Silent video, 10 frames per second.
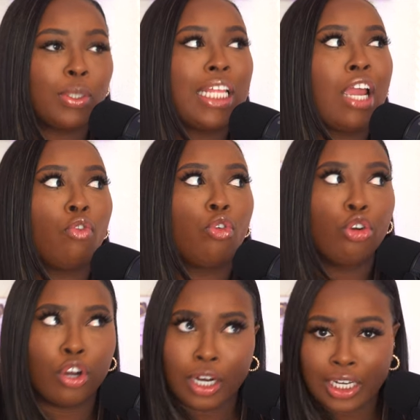but that
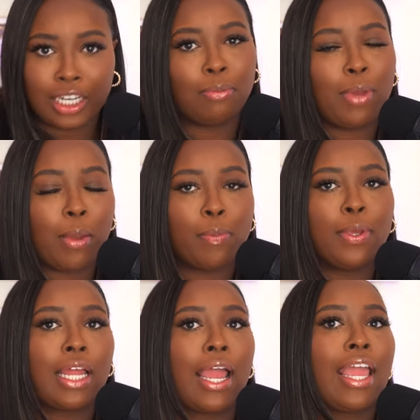really made me
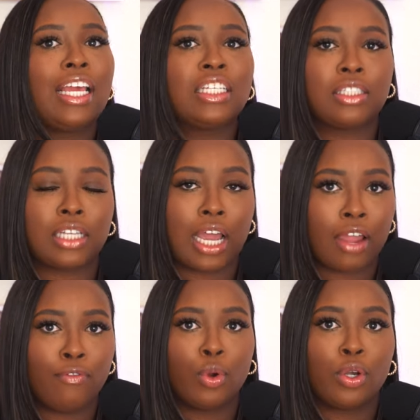be like, it's
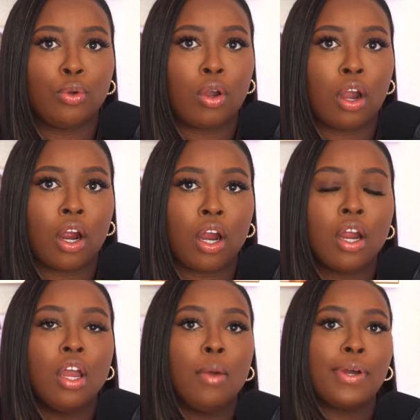time for a new car
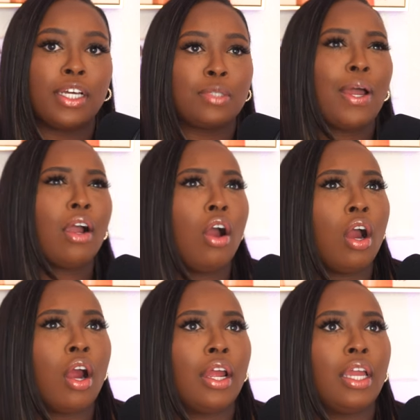because my
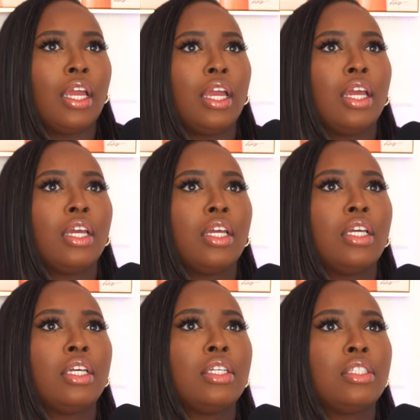car
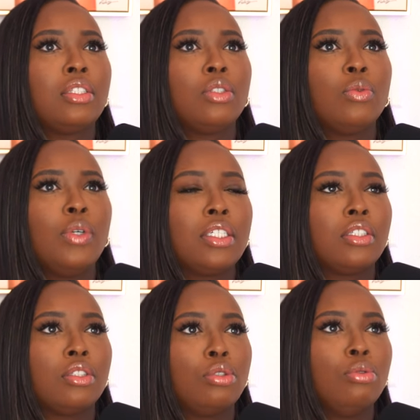is, what is it?